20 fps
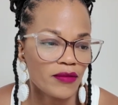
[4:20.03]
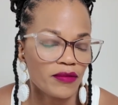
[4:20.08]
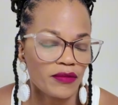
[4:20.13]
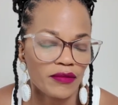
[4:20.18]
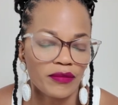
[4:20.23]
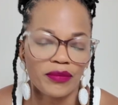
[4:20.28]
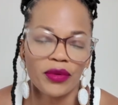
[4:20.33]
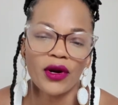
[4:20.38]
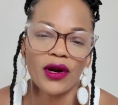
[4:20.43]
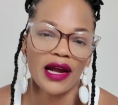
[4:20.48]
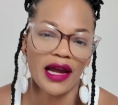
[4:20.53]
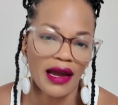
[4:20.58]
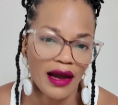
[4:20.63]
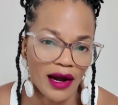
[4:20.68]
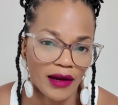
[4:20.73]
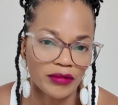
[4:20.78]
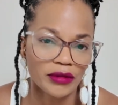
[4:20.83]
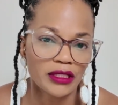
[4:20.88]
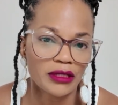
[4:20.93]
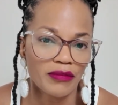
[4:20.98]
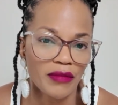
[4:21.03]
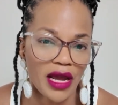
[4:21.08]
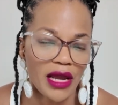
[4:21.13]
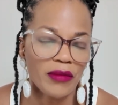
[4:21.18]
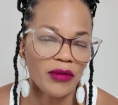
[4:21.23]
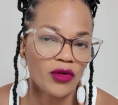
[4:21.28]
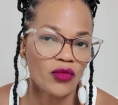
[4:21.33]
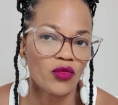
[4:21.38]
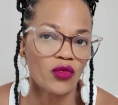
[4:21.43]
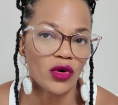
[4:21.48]
Perhaps, maybe
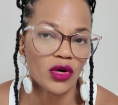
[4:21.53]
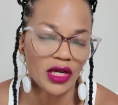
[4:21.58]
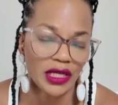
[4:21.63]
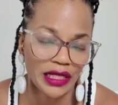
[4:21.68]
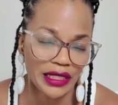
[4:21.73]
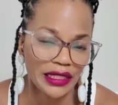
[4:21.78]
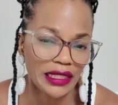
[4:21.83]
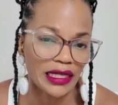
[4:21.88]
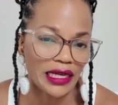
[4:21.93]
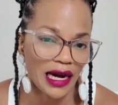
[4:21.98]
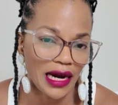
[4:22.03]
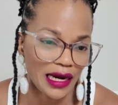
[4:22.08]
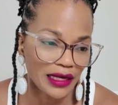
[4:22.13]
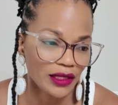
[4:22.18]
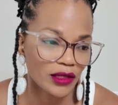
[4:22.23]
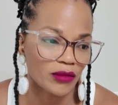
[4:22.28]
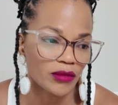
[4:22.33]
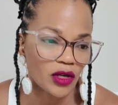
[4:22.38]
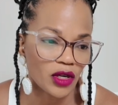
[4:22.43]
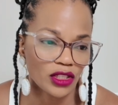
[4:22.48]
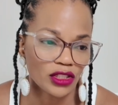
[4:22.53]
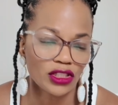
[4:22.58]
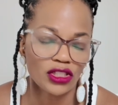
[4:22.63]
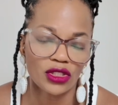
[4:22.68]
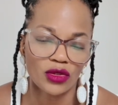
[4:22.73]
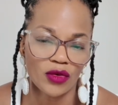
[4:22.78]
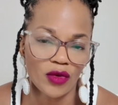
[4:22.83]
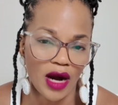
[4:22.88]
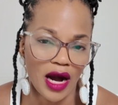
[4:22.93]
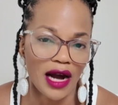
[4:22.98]
one item or
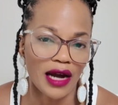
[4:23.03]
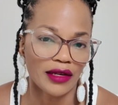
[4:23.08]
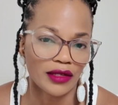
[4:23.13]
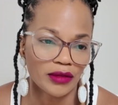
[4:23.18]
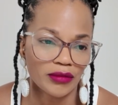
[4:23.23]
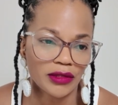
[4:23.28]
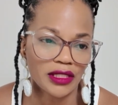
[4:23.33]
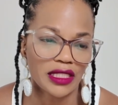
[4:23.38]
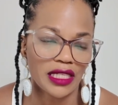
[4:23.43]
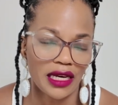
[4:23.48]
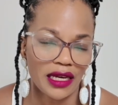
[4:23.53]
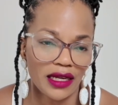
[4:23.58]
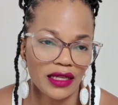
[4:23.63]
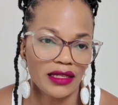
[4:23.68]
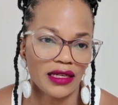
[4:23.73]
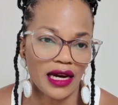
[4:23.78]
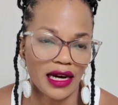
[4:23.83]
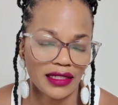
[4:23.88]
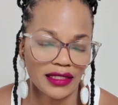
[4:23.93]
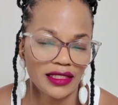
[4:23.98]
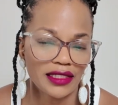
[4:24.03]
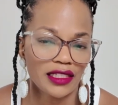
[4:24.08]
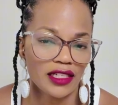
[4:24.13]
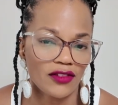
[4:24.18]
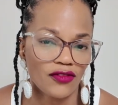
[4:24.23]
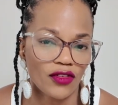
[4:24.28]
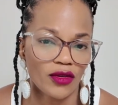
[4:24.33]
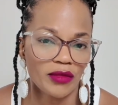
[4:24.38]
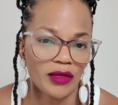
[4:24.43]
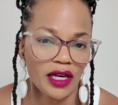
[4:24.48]
two items that I see
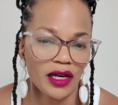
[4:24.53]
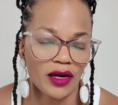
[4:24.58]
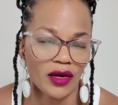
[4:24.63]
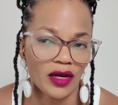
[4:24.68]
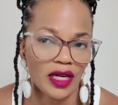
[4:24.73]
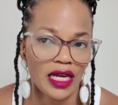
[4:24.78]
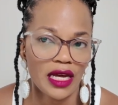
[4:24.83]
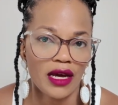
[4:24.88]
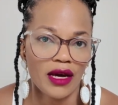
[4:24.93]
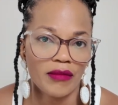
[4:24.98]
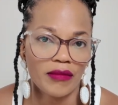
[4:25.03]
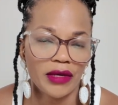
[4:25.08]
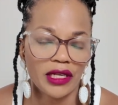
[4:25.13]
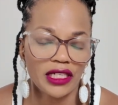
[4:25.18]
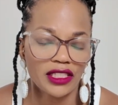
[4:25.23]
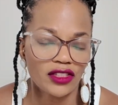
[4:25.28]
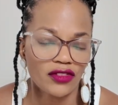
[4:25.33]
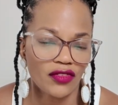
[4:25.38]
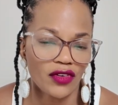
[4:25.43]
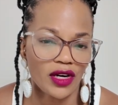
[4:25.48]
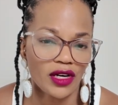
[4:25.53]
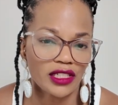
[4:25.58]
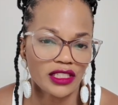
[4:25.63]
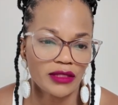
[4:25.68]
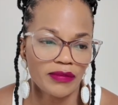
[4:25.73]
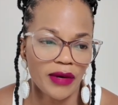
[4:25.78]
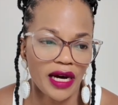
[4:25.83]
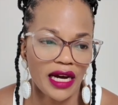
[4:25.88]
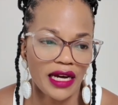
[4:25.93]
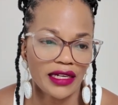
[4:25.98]
from there. But as far as
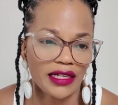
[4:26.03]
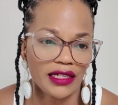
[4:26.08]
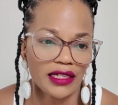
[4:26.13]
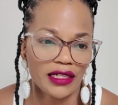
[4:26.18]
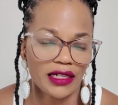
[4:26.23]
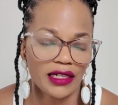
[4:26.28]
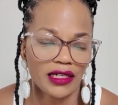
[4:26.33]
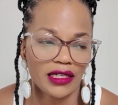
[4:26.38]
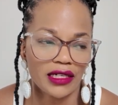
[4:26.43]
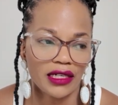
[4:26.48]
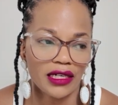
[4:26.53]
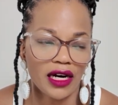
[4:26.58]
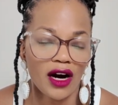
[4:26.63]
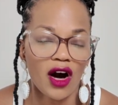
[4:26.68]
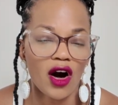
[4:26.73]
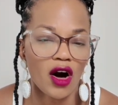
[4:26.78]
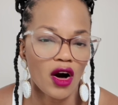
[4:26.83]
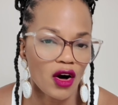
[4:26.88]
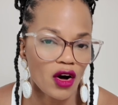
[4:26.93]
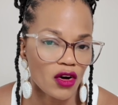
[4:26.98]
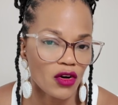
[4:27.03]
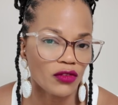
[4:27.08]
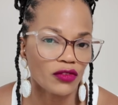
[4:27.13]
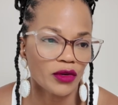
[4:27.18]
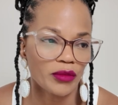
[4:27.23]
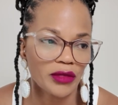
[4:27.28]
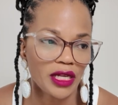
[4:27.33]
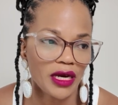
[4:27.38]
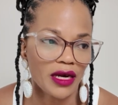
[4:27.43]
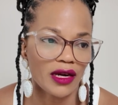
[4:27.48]
buying a haul from
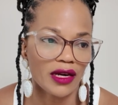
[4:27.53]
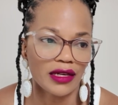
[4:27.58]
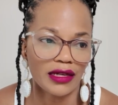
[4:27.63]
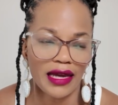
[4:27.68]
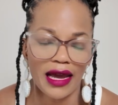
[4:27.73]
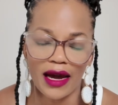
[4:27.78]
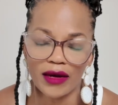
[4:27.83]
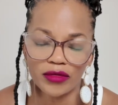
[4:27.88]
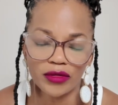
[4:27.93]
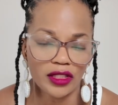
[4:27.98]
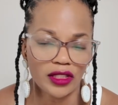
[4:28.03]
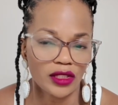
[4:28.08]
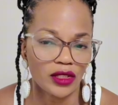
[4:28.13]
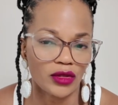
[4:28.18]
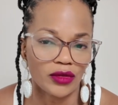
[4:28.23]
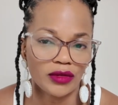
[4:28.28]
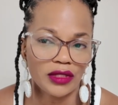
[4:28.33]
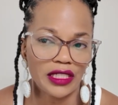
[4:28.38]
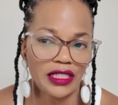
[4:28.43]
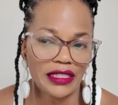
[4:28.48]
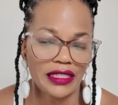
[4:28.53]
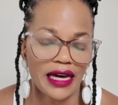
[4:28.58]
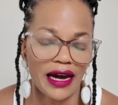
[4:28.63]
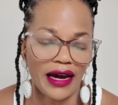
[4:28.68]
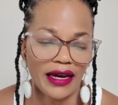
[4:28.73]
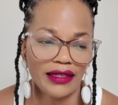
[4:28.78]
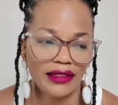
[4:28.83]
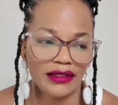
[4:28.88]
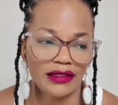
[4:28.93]
there, absolutely not.